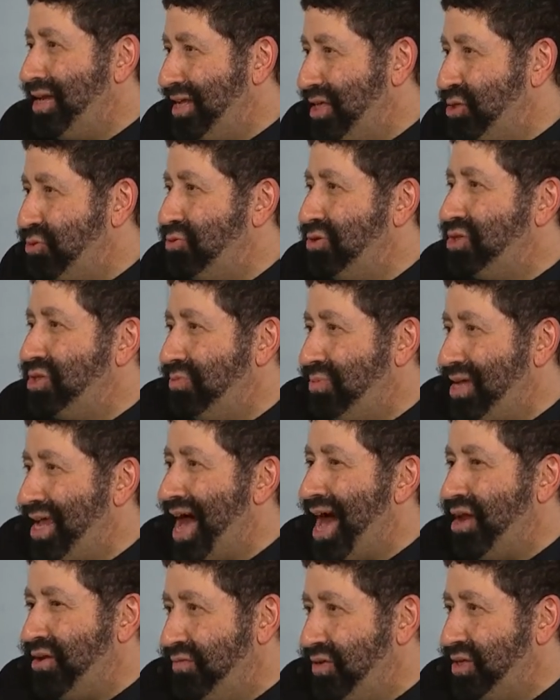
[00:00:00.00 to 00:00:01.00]
Israel to
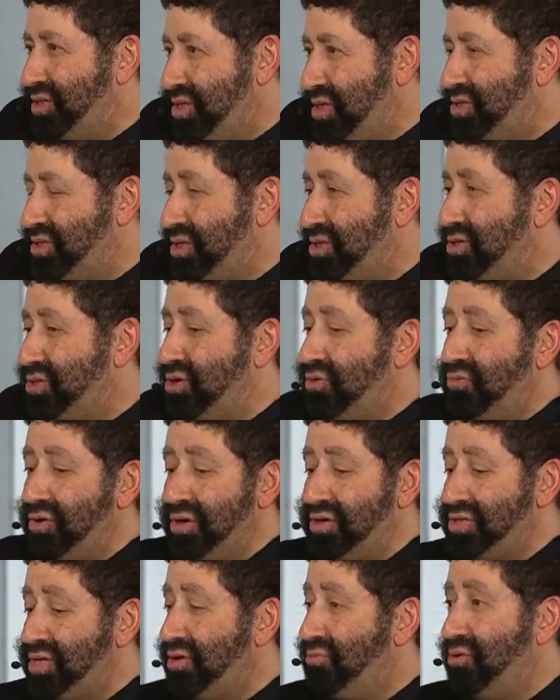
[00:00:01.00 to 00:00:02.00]
be out of existence. So
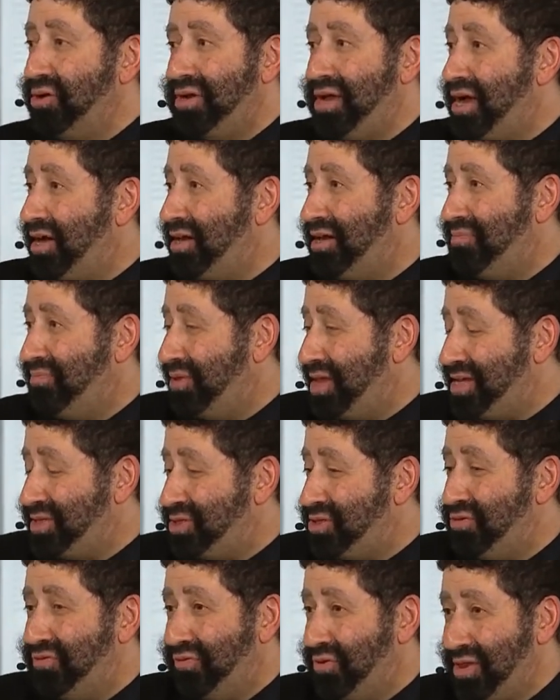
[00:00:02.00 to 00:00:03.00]
we're saying we're not going to
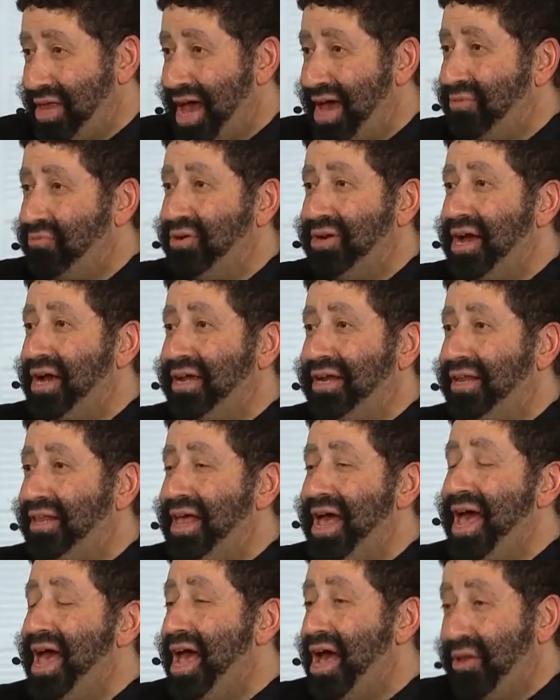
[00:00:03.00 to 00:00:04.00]
bless you for that. We're not going
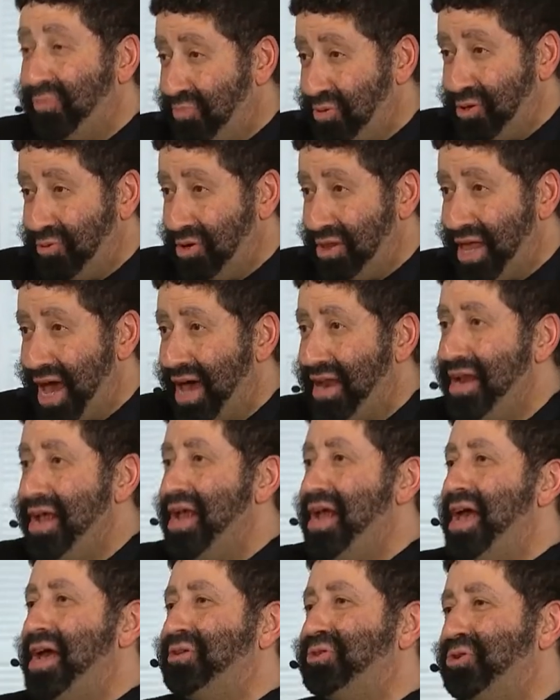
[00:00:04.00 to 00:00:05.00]
to help you in that.
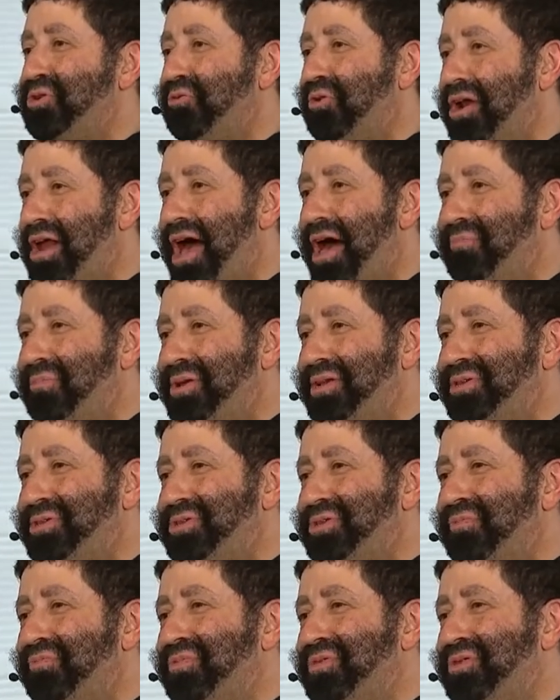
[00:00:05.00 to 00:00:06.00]
And so what
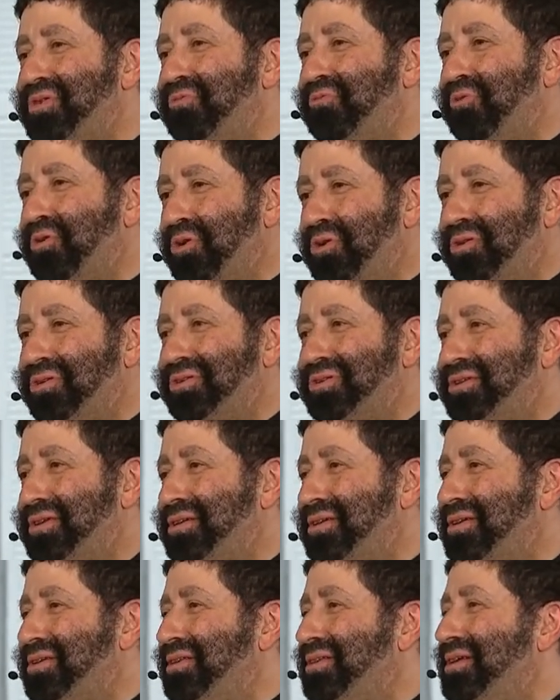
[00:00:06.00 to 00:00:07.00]
happens?
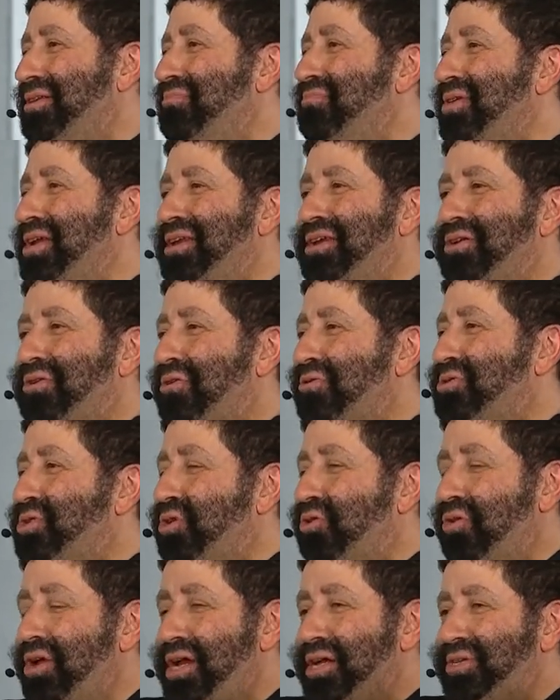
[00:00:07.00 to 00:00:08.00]
The media goes
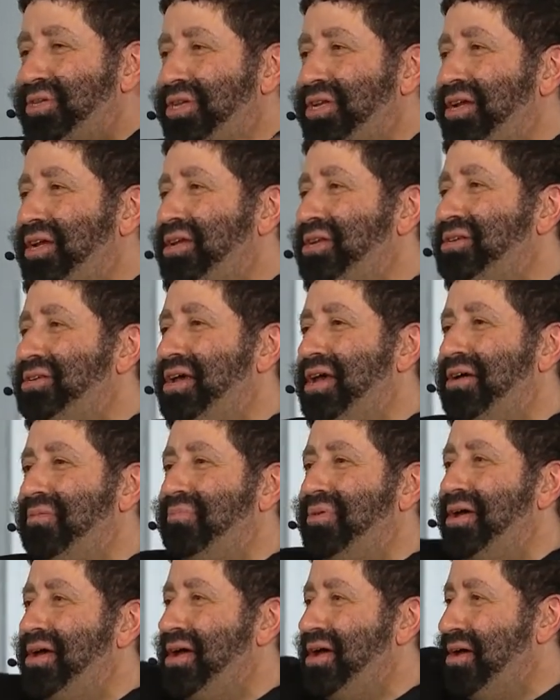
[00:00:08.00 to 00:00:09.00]
crazy to
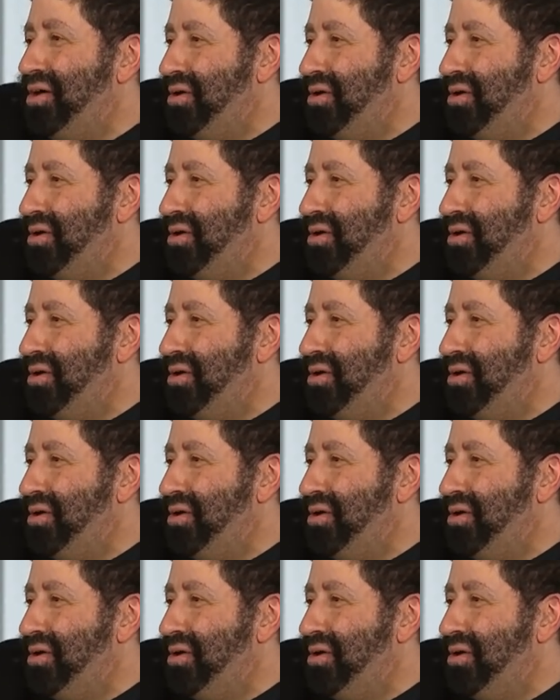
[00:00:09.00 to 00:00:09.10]
condemn